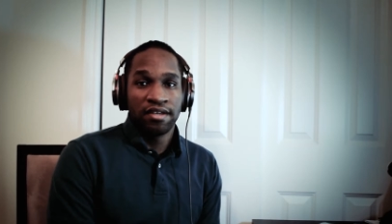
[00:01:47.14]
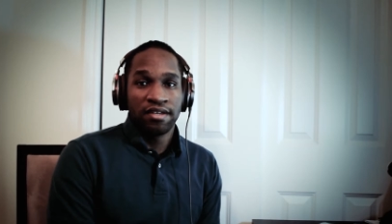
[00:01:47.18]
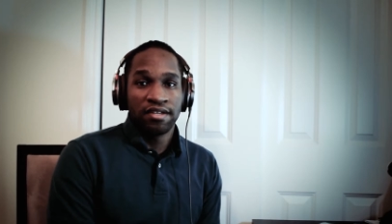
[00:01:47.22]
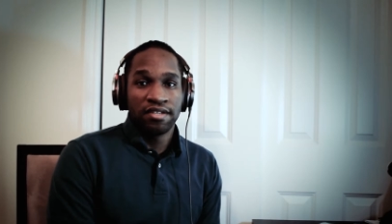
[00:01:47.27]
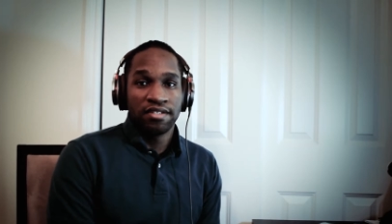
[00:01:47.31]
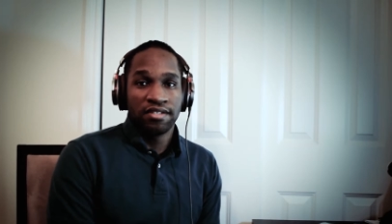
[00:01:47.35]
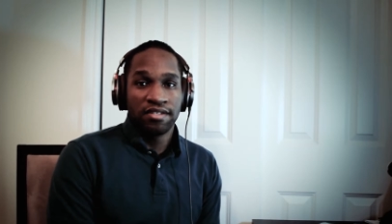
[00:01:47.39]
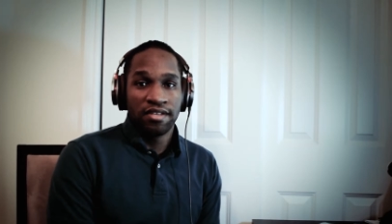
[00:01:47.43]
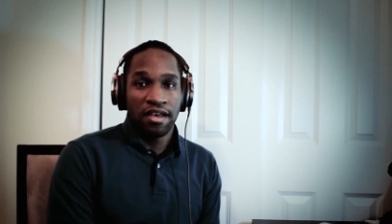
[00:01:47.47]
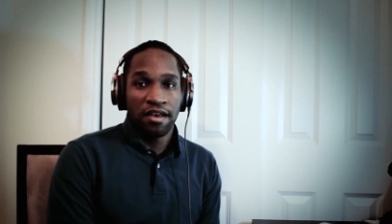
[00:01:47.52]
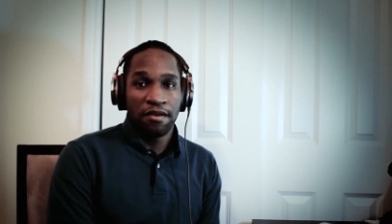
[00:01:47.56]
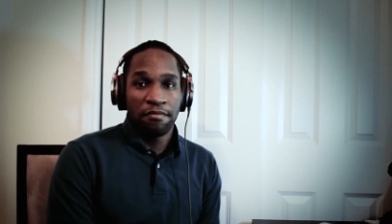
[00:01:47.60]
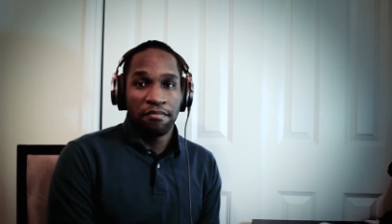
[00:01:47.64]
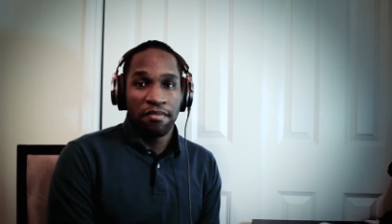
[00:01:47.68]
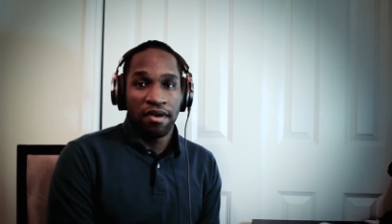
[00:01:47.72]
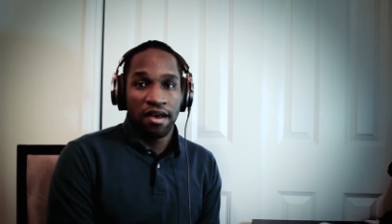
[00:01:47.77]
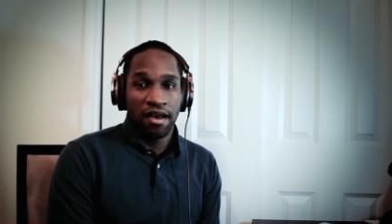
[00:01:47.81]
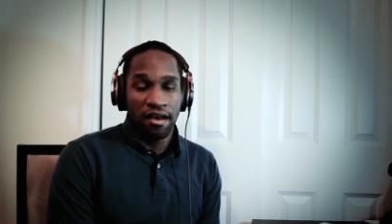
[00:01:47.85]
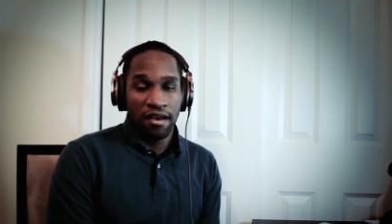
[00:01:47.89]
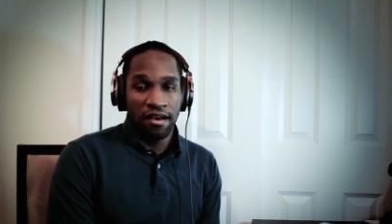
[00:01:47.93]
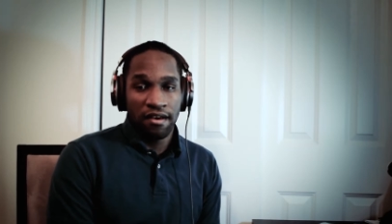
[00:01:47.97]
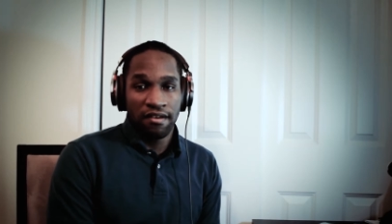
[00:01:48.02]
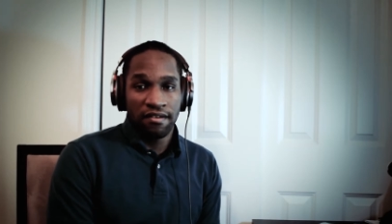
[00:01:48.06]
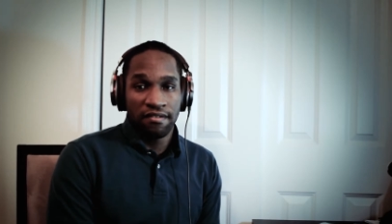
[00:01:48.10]
some
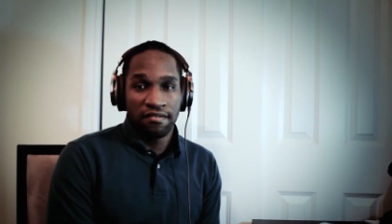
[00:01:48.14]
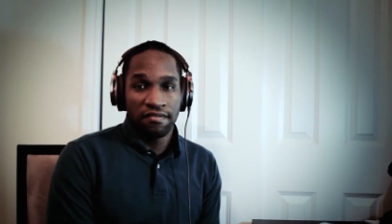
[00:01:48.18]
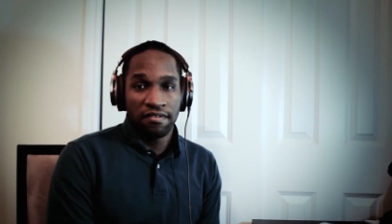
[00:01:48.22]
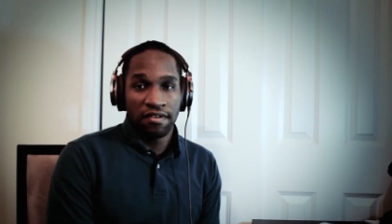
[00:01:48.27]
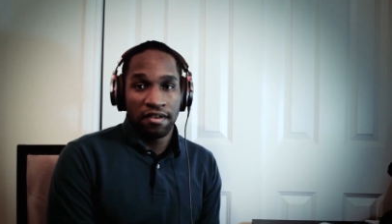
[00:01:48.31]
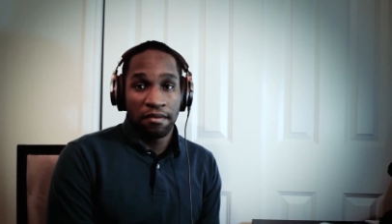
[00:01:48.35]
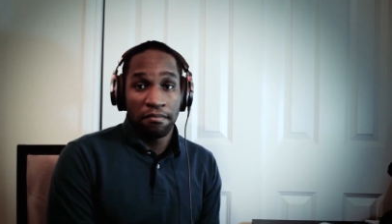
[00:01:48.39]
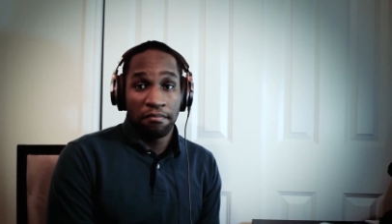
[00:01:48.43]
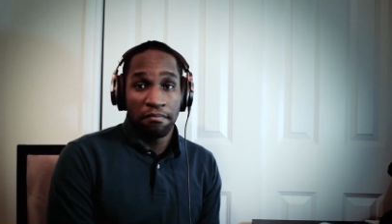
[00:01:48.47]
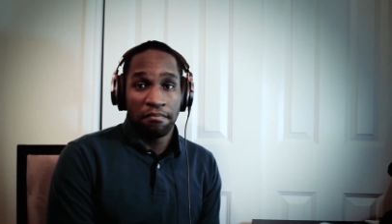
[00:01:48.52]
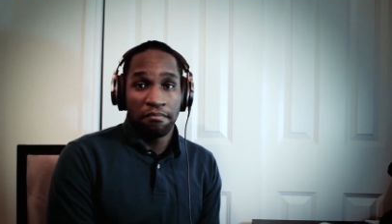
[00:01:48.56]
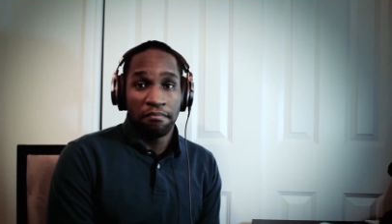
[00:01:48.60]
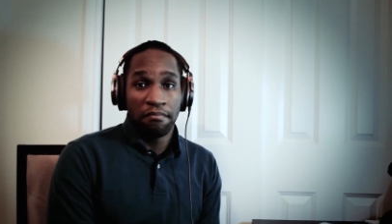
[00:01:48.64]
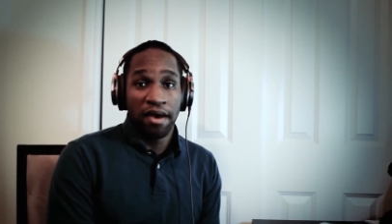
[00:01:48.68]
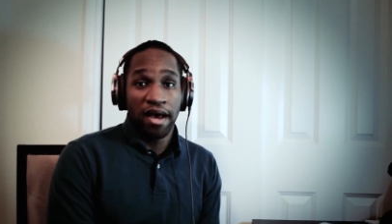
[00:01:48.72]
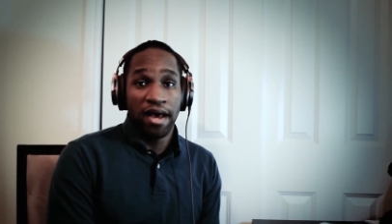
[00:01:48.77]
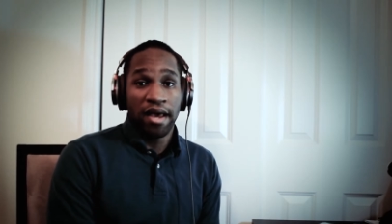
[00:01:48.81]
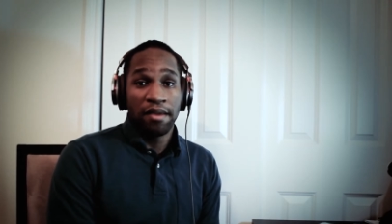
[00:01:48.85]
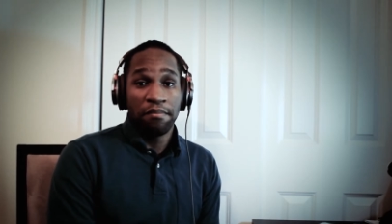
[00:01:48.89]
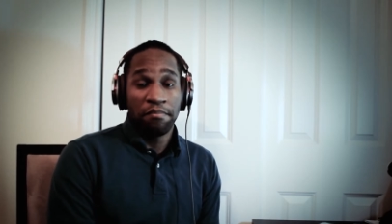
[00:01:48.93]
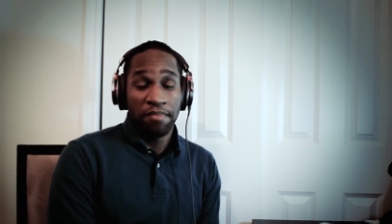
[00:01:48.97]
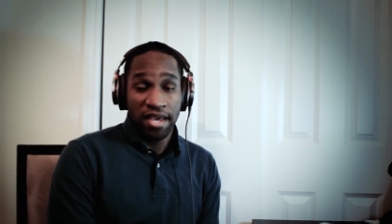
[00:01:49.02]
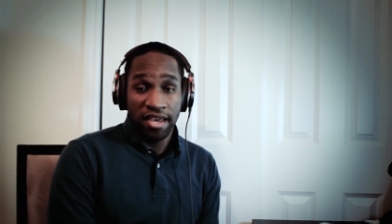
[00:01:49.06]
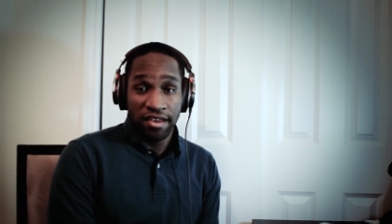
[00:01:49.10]
of
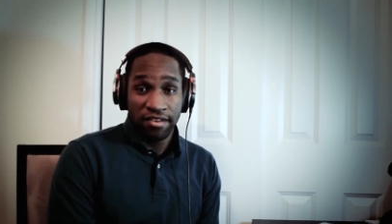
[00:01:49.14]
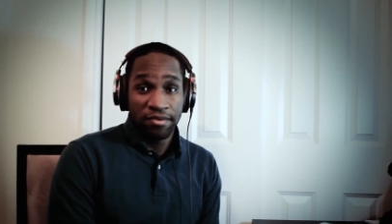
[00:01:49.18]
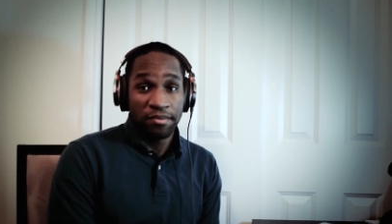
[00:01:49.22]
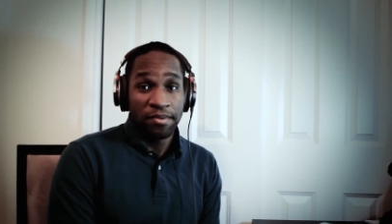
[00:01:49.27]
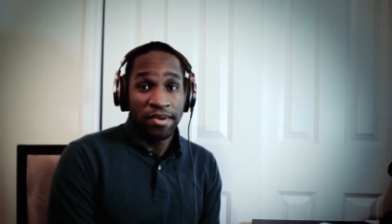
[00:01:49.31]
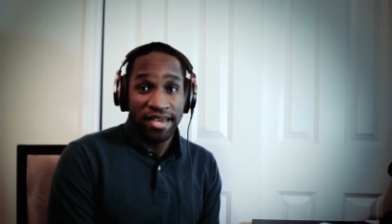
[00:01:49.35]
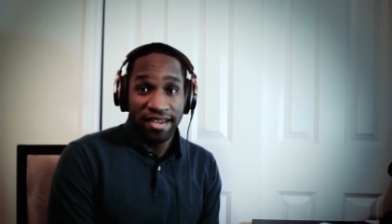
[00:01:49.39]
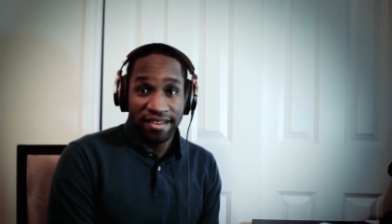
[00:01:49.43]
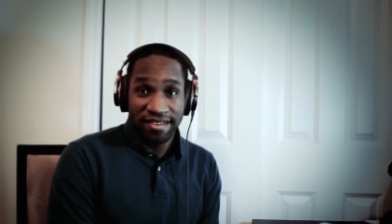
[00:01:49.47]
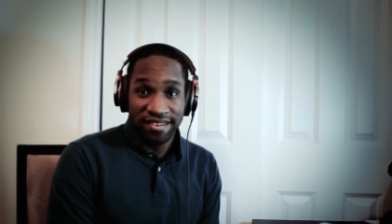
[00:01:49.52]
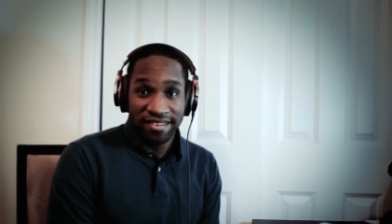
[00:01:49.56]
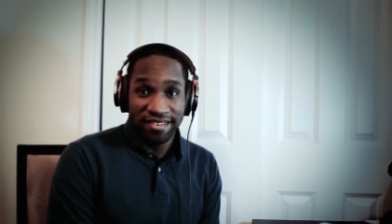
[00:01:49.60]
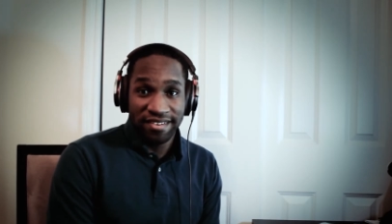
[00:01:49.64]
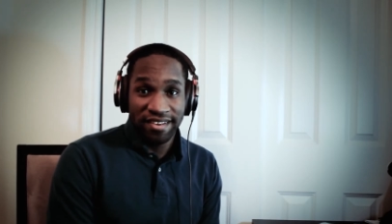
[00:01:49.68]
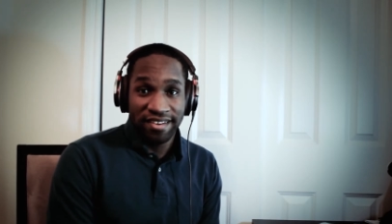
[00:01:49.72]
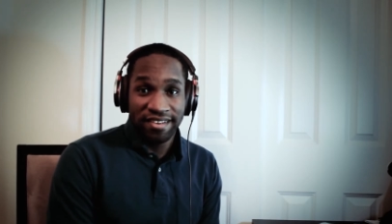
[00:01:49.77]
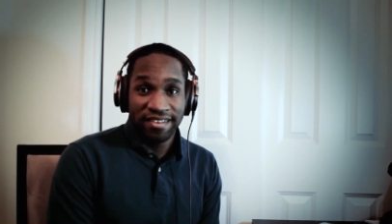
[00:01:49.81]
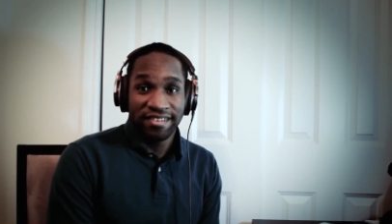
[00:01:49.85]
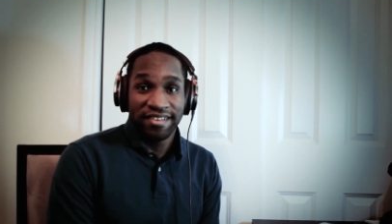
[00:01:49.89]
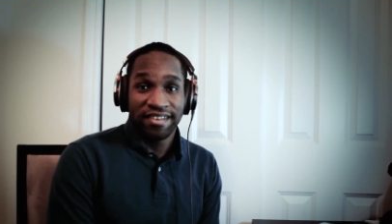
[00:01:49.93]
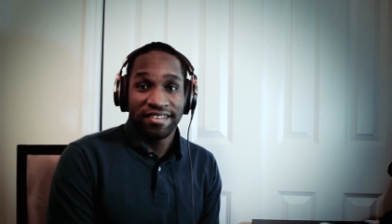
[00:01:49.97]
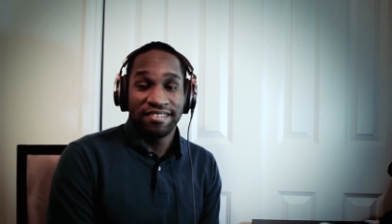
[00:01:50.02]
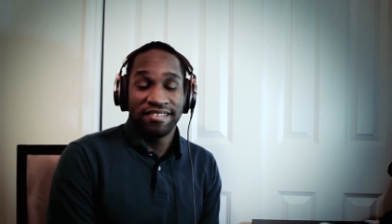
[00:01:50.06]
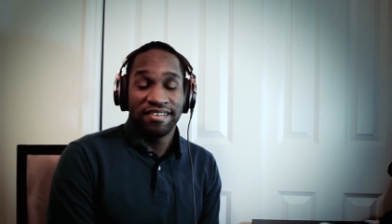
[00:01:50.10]
my biggest
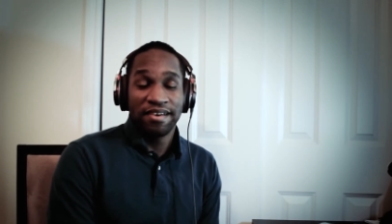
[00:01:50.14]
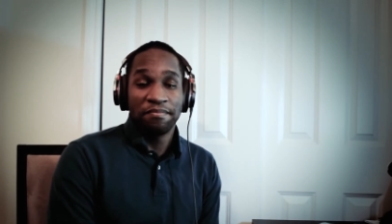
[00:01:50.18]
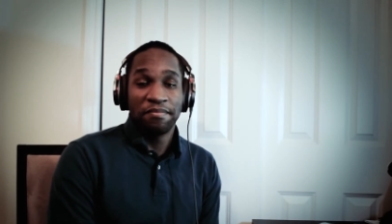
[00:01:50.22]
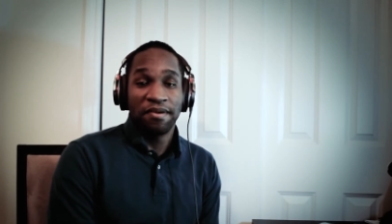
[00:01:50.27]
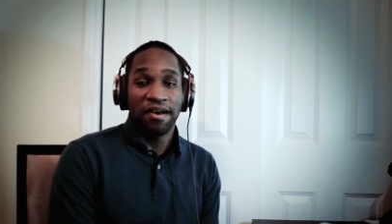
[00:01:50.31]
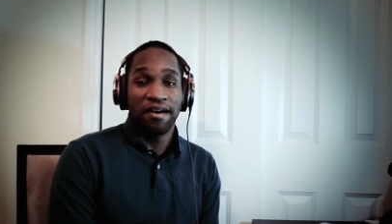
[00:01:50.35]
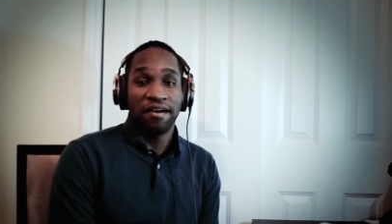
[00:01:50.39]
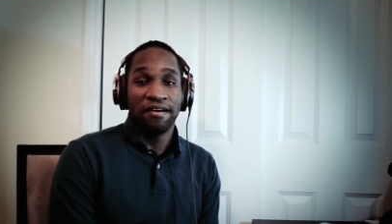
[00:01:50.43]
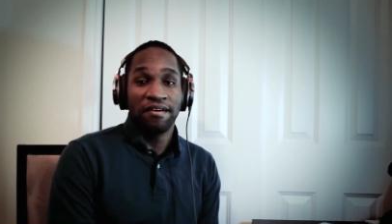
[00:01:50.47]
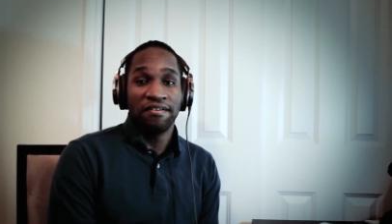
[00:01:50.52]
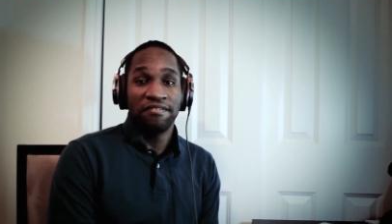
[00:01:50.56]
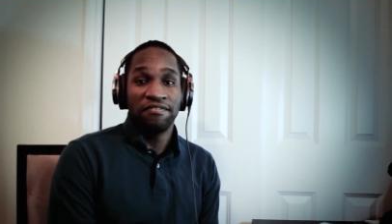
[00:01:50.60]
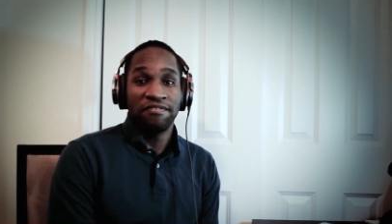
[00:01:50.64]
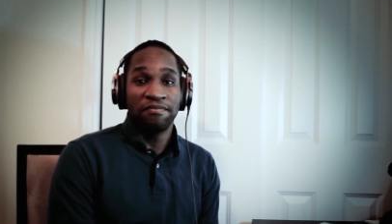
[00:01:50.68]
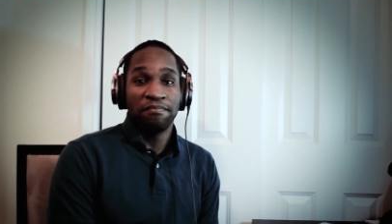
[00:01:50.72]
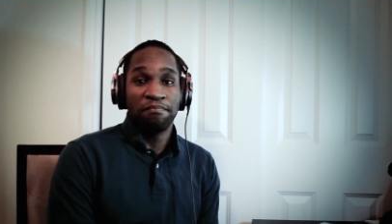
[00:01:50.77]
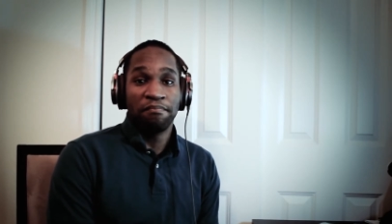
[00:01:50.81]
weaknesses and some of